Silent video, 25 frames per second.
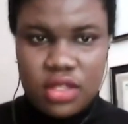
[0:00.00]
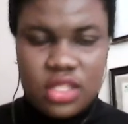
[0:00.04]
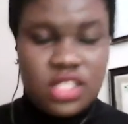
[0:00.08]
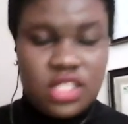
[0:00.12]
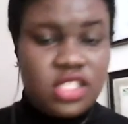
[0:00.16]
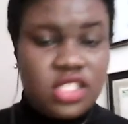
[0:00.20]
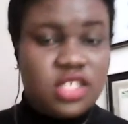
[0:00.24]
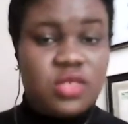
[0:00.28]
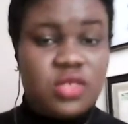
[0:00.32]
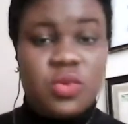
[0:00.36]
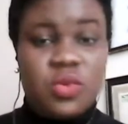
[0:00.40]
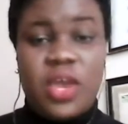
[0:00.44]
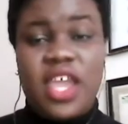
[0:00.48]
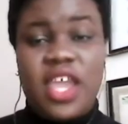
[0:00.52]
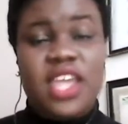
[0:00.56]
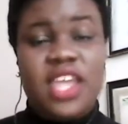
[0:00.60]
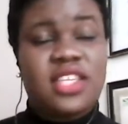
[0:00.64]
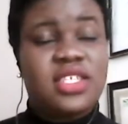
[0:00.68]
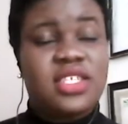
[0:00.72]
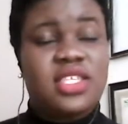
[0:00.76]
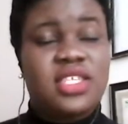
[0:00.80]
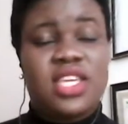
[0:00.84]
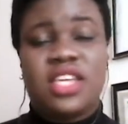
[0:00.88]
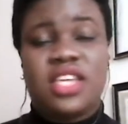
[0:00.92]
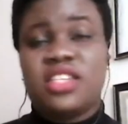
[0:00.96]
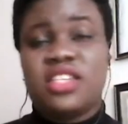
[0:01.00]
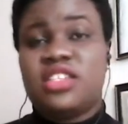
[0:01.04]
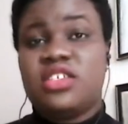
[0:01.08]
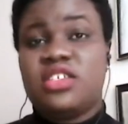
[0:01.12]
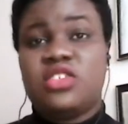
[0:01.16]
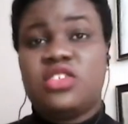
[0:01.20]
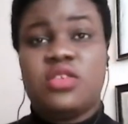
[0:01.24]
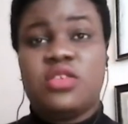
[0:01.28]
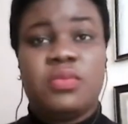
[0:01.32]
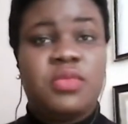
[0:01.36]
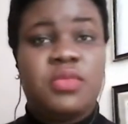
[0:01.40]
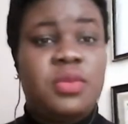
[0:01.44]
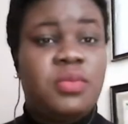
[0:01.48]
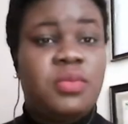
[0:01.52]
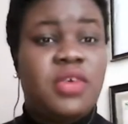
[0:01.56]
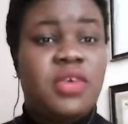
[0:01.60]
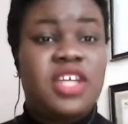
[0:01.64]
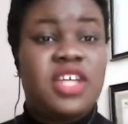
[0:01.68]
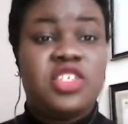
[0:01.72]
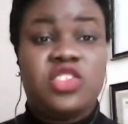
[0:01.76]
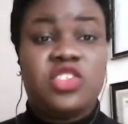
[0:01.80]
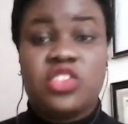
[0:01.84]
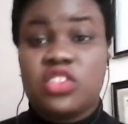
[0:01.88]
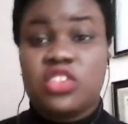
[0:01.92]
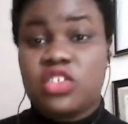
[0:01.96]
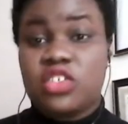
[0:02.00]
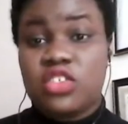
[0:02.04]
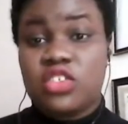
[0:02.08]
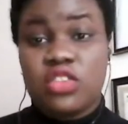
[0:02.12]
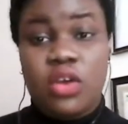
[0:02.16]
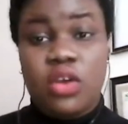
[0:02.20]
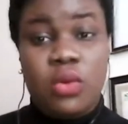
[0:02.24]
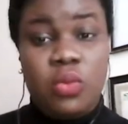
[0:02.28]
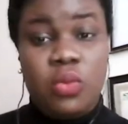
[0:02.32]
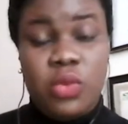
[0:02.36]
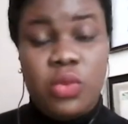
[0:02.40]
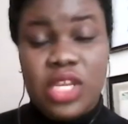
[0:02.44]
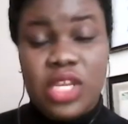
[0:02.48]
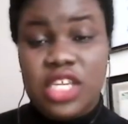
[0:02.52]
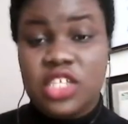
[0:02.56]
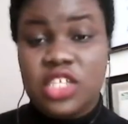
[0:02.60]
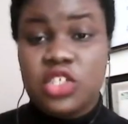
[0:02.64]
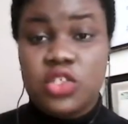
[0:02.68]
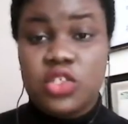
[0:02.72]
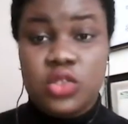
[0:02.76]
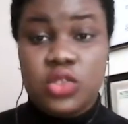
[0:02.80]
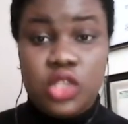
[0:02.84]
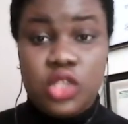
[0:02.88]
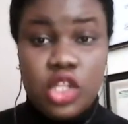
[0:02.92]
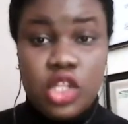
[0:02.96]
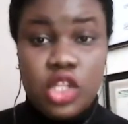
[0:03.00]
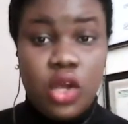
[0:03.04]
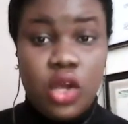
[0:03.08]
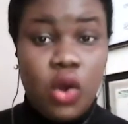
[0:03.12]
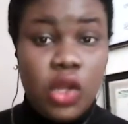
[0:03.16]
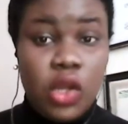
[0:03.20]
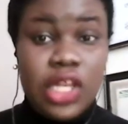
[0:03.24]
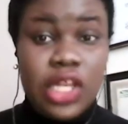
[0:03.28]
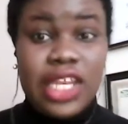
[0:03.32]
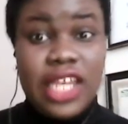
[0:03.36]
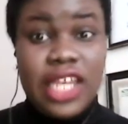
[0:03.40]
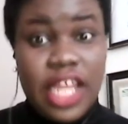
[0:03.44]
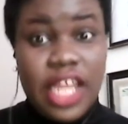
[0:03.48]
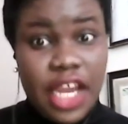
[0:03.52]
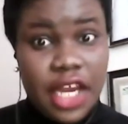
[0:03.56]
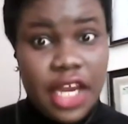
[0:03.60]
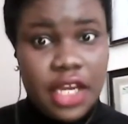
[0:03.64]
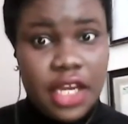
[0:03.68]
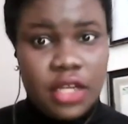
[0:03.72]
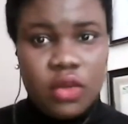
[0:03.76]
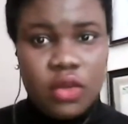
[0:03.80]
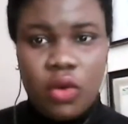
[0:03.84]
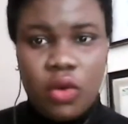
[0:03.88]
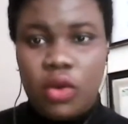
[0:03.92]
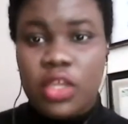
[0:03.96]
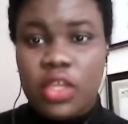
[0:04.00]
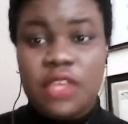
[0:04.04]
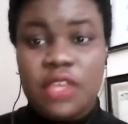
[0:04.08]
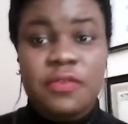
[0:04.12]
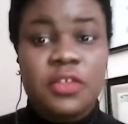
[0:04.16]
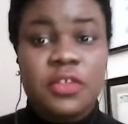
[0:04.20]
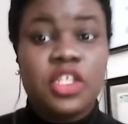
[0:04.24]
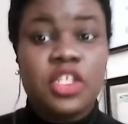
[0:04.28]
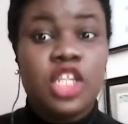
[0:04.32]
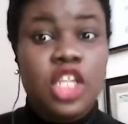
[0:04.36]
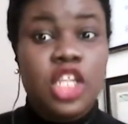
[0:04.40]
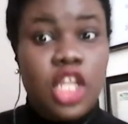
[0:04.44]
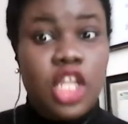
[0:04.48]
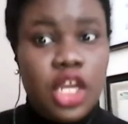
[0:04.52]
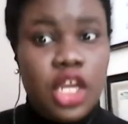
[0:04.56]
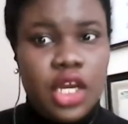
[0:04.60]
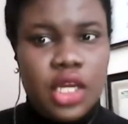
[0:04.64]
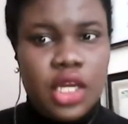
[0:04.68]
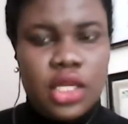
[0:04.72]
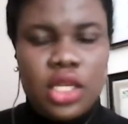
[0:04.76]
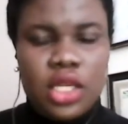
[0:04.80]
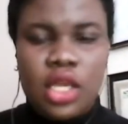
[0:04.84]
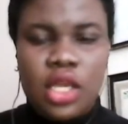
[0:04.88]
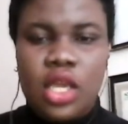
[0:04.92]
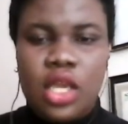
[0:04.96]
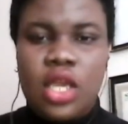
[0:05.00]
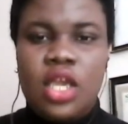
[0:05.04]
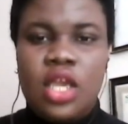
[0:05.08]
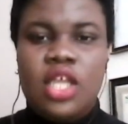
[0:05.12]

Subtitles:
This is why I said some people are just not willing to unlearn or even learn.